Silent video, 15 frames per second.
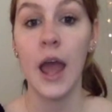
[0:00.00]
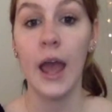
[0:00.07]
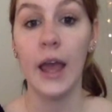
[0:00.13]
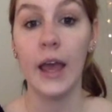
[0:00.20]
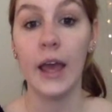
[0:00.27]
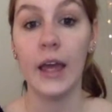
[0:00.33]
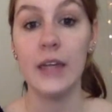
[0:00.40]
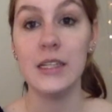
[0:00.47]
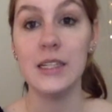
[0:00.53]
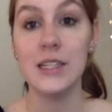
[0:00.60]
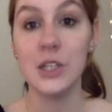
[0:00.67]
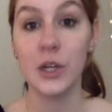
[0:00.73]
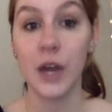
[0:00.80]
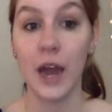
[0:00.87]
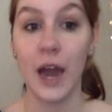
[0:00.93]
and
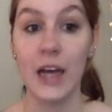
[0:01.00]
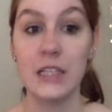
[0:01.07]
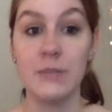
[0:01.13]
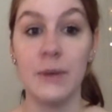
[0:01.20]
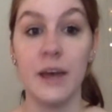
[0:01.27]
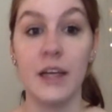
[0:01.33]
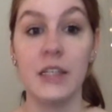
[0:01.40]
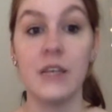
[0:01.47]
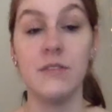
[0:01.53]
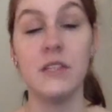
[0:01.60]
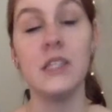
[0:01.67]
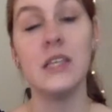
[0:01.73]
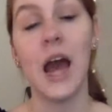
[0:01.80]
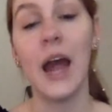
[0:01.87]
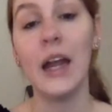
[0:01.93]
integrate aspects of
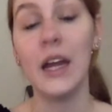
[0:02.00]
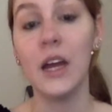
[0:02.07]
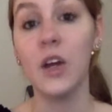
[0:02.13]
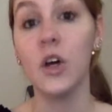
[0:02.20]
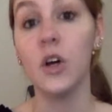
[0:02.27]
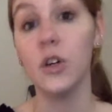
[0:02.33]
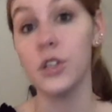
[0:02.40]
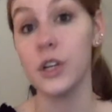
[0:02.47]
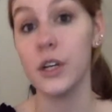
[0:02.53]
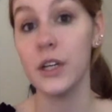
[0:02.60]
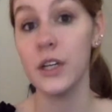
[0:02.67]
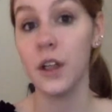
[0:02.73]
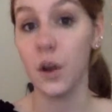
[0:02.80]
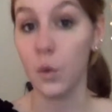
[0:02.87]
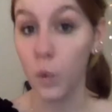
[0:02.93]
society and culture
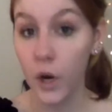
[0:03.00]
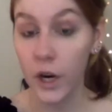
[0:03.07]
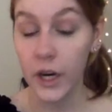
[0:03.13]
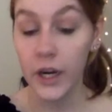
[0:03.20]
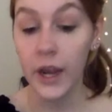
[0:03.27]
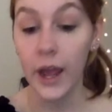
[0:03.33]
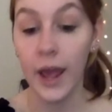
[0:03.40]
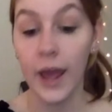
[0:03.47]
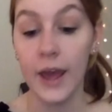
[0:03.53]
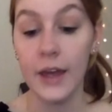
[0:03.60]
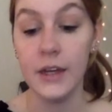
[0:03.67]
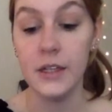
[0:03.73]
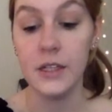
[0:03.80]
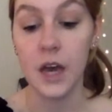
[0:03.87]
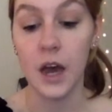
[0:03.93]
into their work
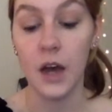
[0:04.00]
and